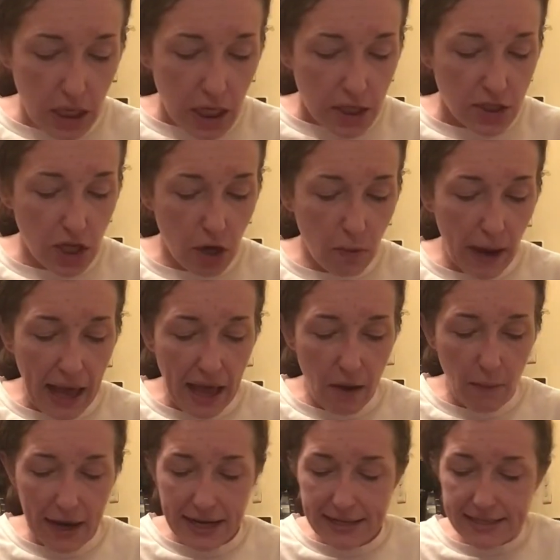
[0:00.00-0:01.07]
So while I
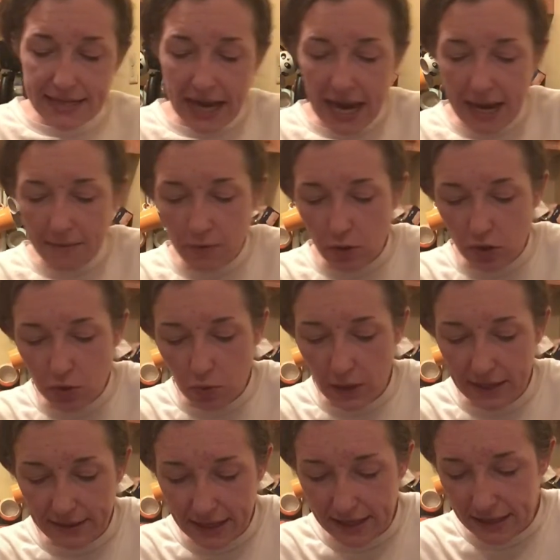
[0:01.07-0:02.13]
waited tables,
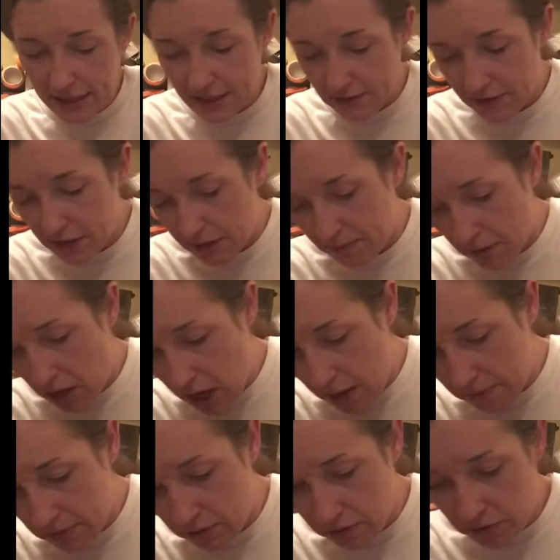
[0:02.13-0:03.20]
one thing that is very
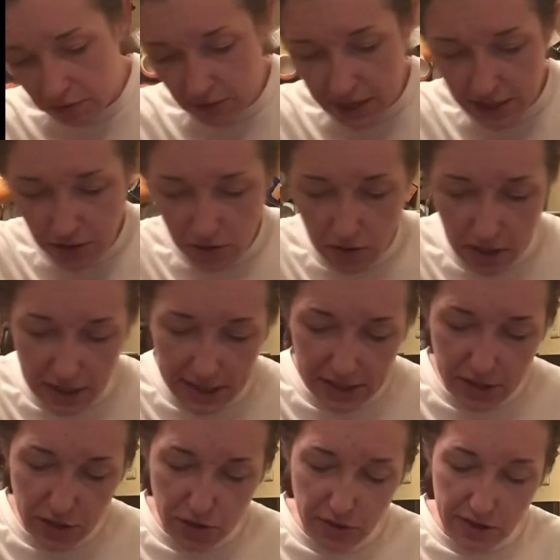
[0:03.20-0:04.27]
popular in the restaurant
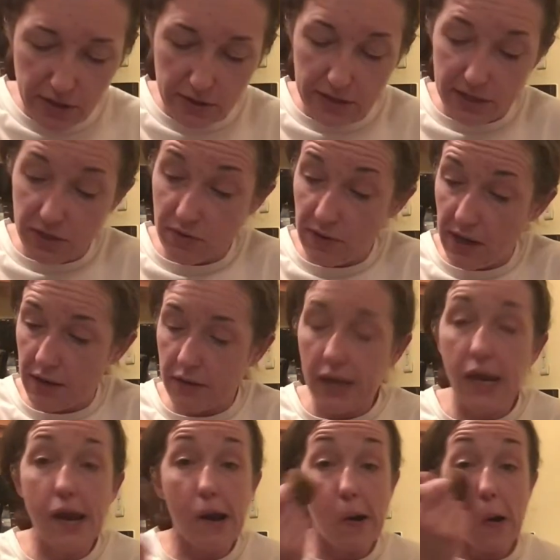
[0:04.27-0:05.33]
industry, or at least around
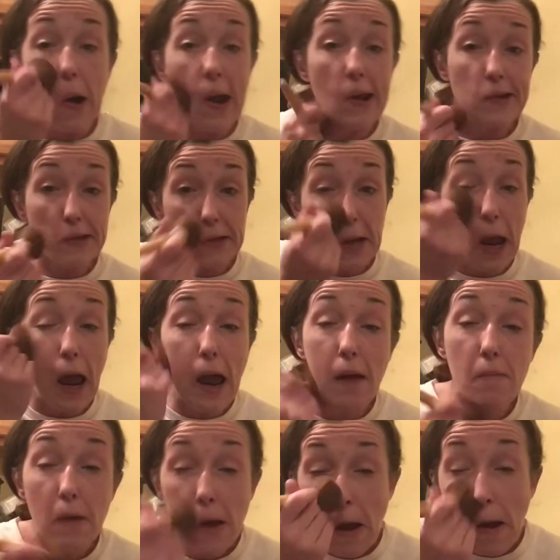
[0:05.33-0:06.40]
here at the
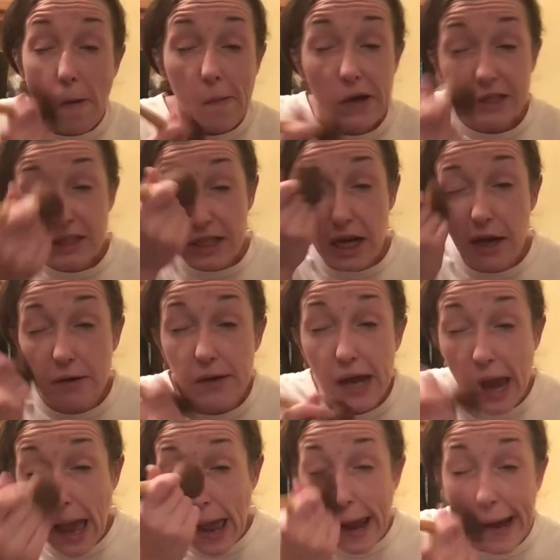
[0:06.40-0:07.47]
time, was
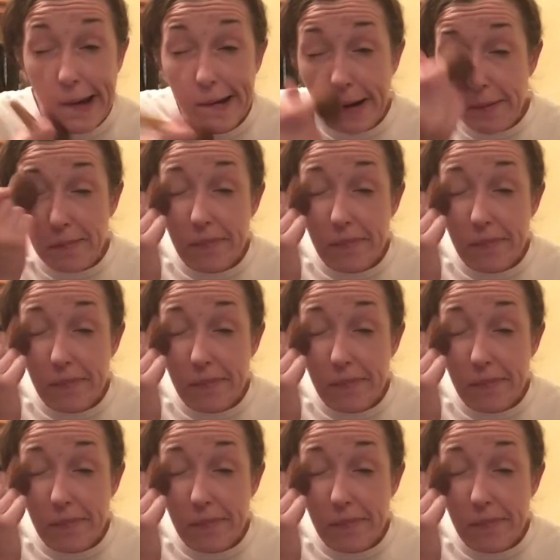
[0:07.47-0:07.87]
cocaine